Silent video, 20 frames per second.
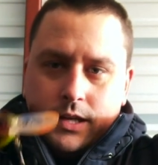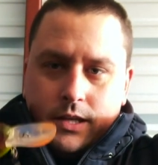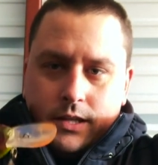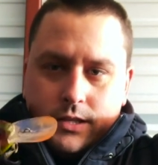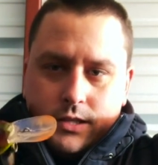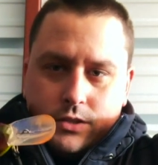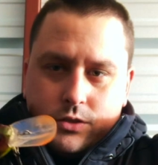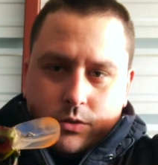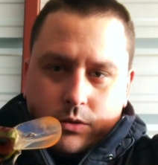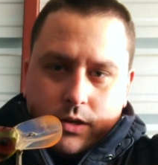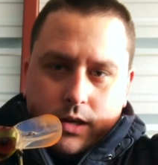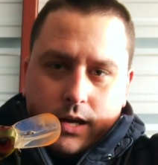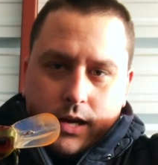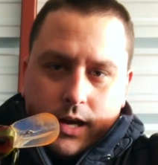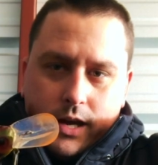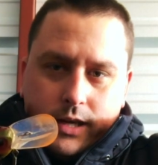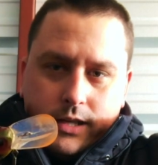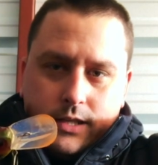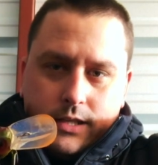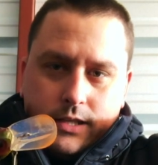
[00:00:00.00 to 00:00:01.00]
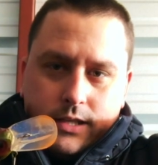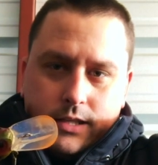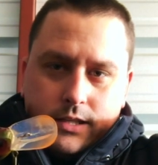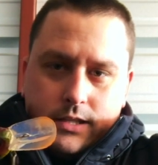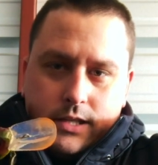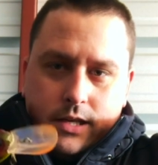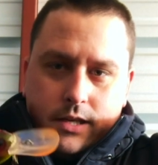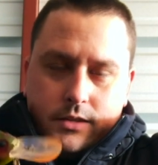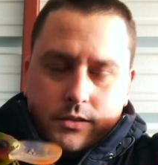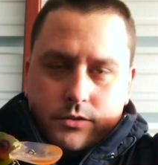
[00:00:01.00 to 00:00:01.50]
This one, I, I, can get
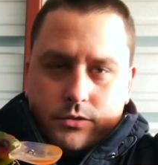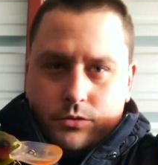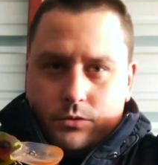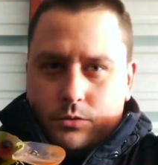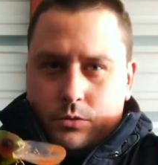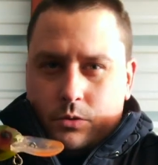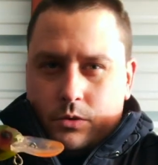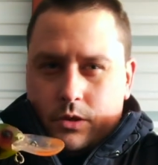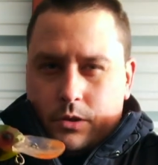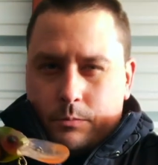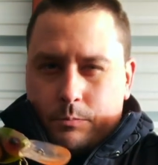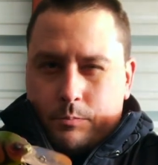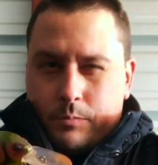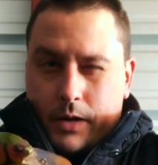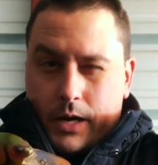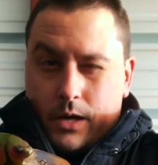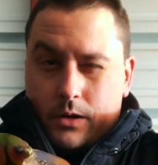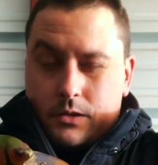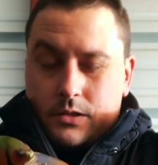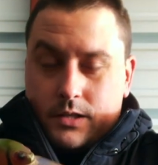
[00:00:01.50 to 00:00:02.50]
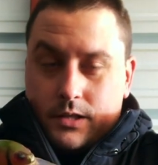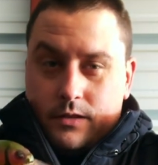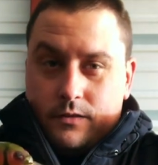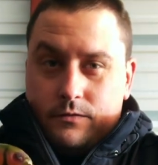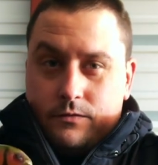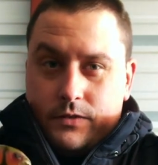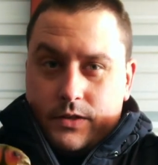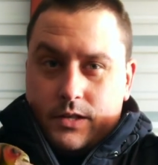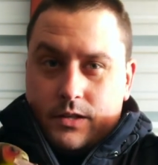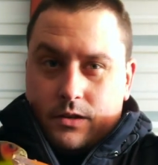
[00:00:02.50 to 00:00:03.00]
down to about 10
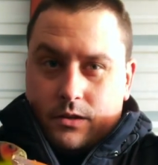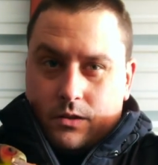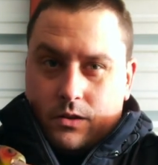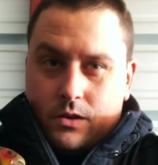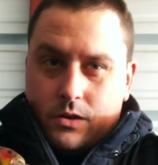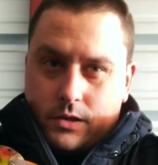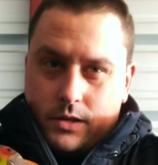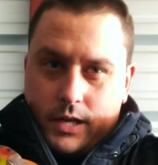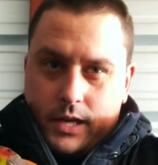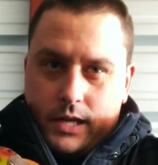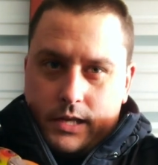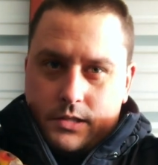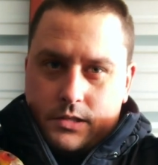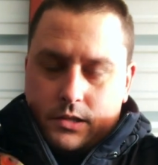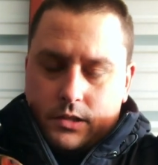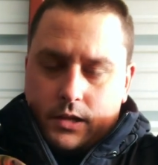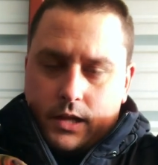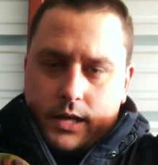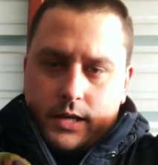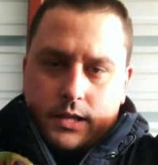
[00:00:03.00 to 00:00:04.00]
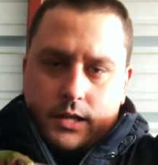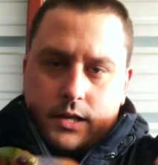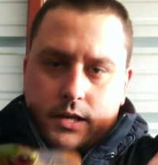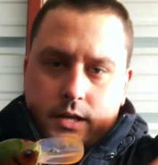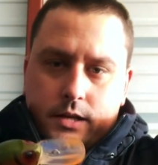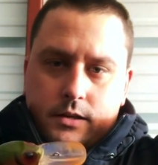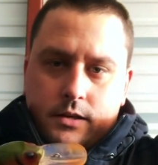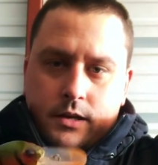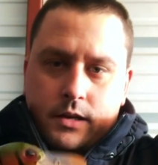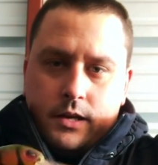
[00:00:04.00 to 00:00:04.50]
feet on a long cast on light
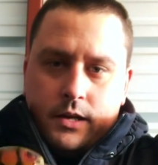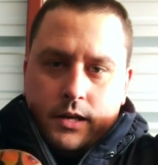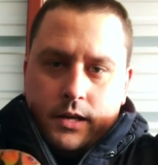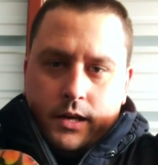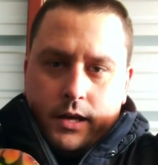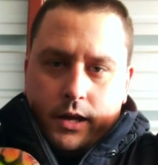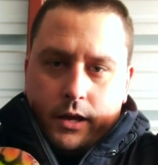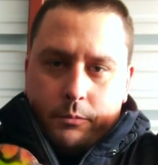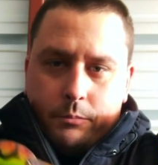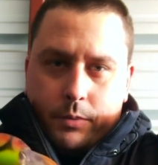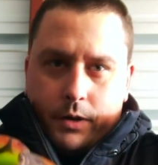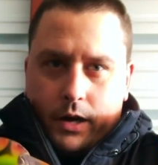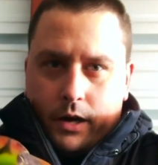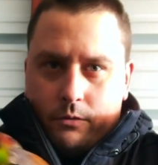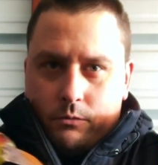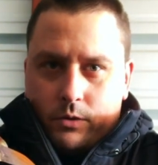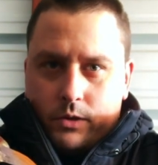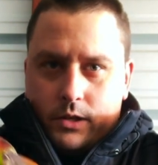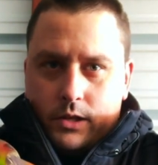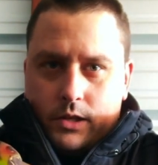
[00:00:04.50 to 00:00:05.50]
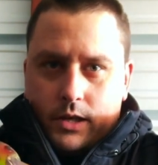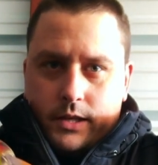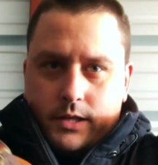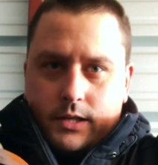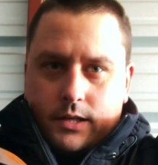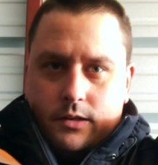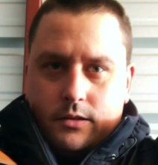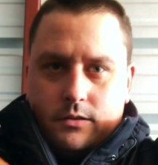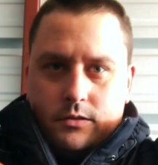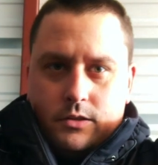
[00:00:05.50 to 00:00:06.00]
line, uh, but I really like
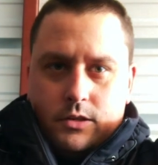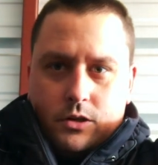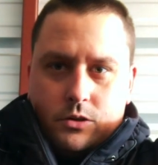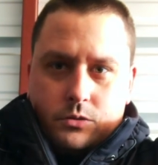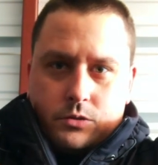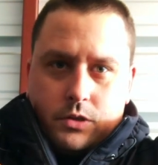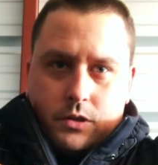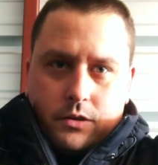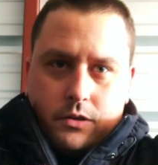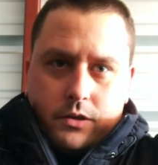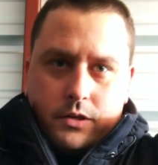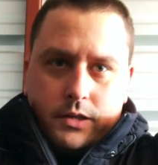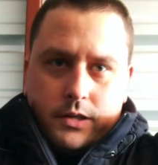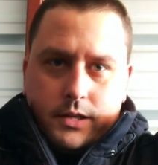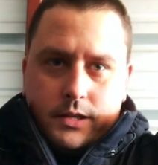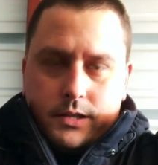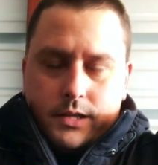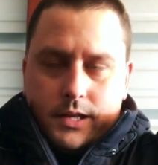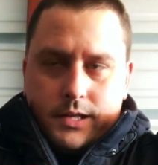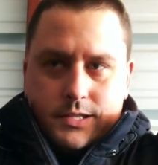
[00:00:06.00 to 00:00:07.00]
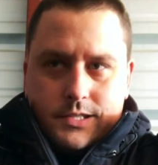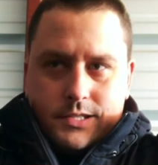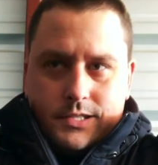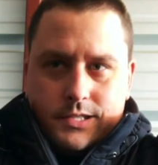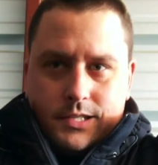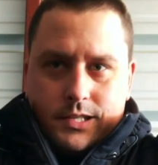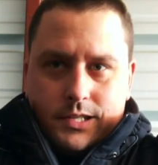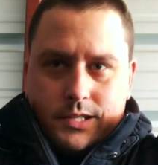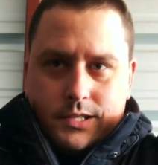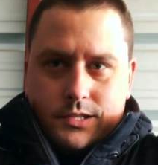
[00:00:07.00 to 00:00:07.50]
it, you know, targeting that
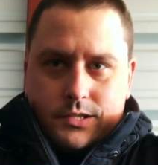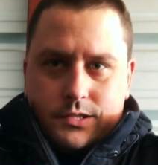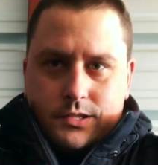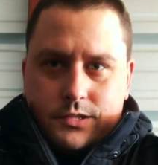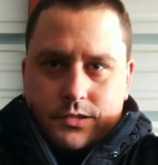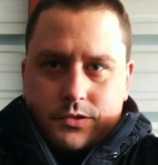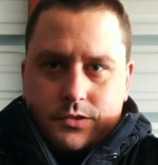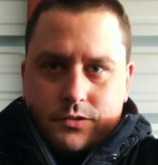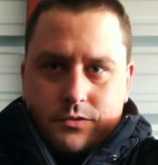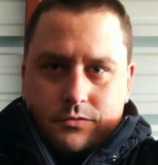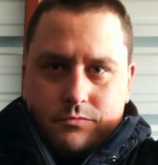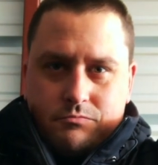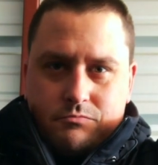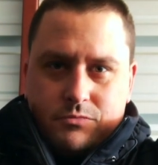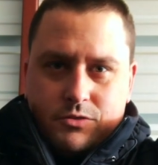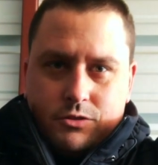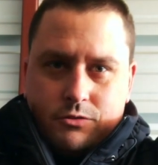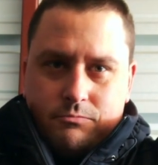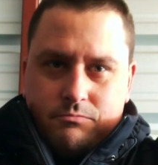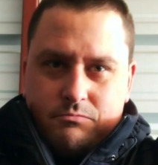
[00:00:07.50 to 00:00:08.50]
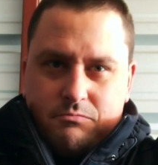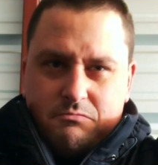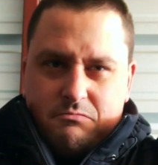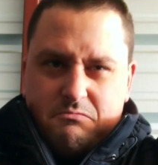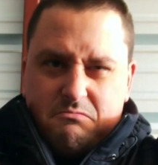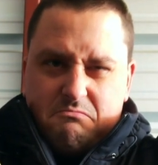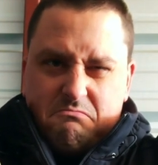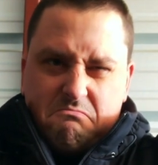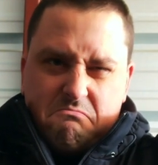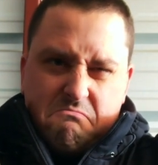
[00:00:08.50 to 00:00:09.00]
six to
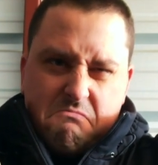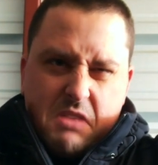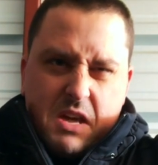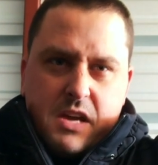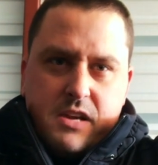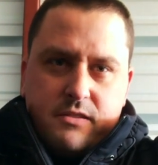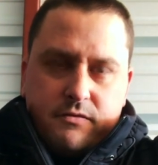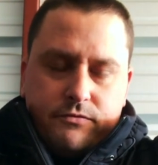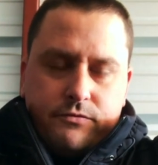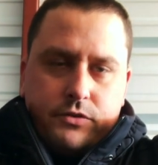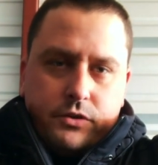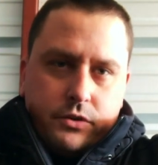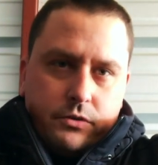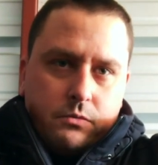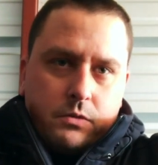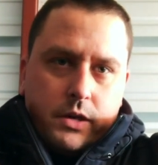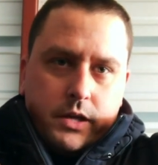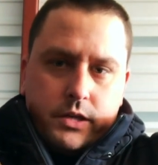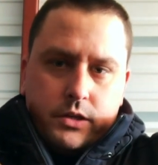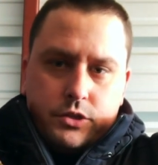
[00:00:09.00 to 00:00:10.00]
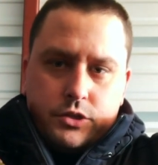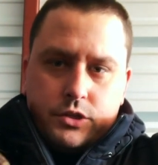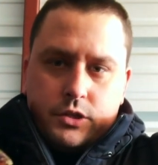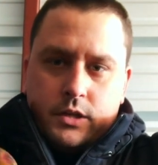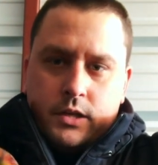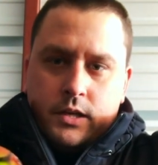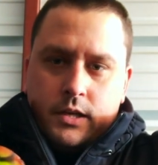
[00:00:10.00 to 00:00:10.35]
eight foot range.